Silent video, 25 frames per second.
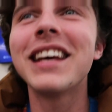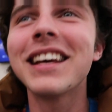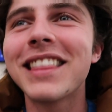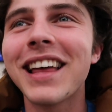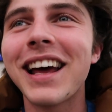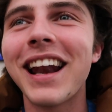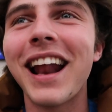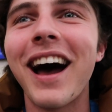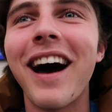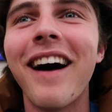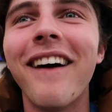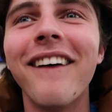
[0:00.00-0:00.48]
take I,
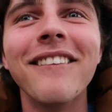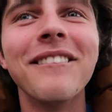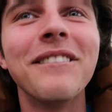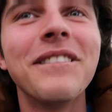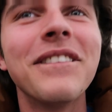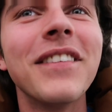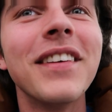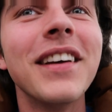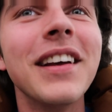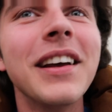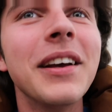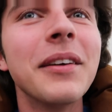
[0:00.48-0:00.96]
that like, out. I
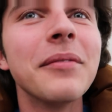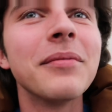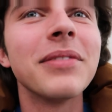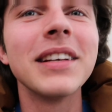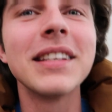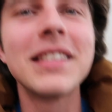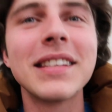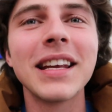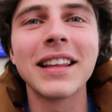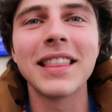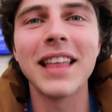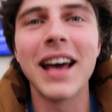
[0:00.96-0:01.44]
tried to figure
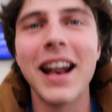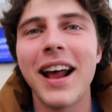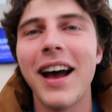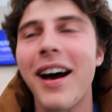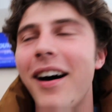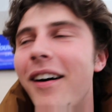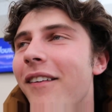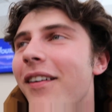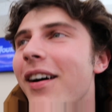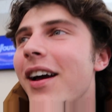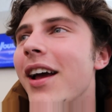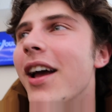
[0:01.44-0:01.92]
out what you were
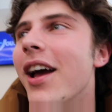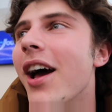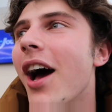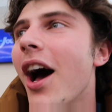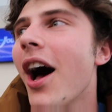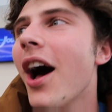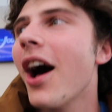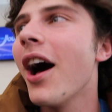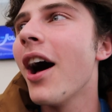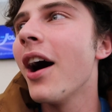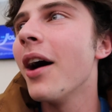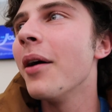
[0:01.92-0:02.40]
out. talking
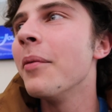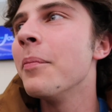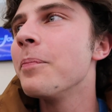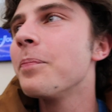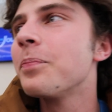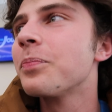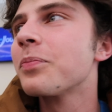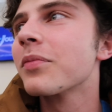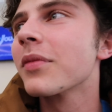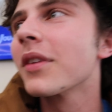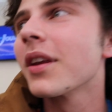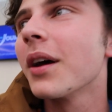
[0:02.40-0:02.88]
about. Um,
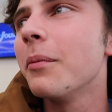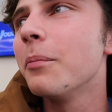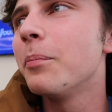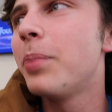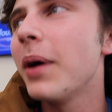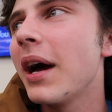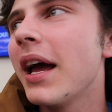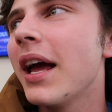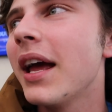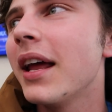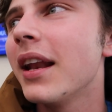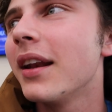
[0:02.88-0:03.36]
like,
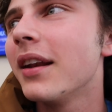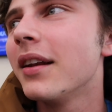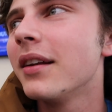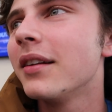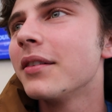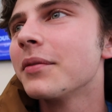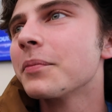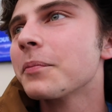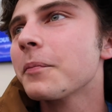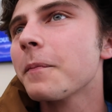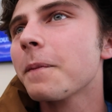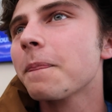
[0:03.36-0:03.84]
but it
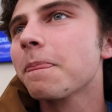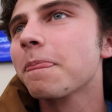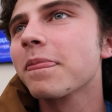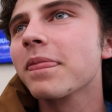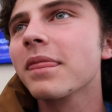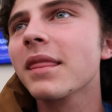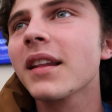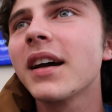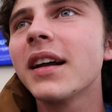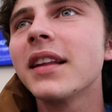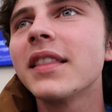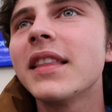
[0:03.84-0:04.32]
took me a
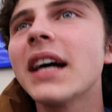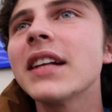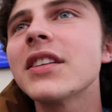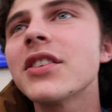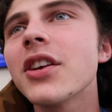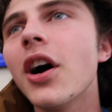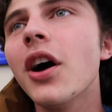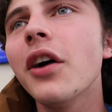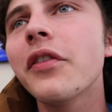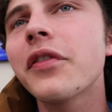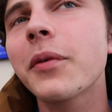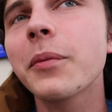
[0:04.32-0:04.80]
minute. That's
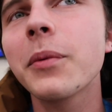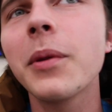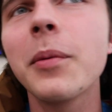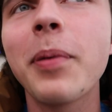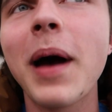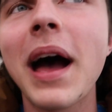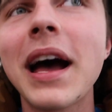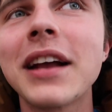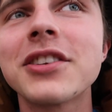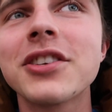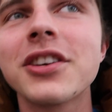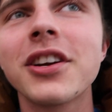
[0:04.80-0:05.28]
all from the
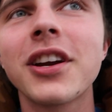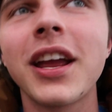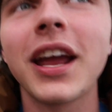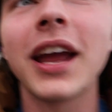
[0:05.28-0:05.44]
Patrick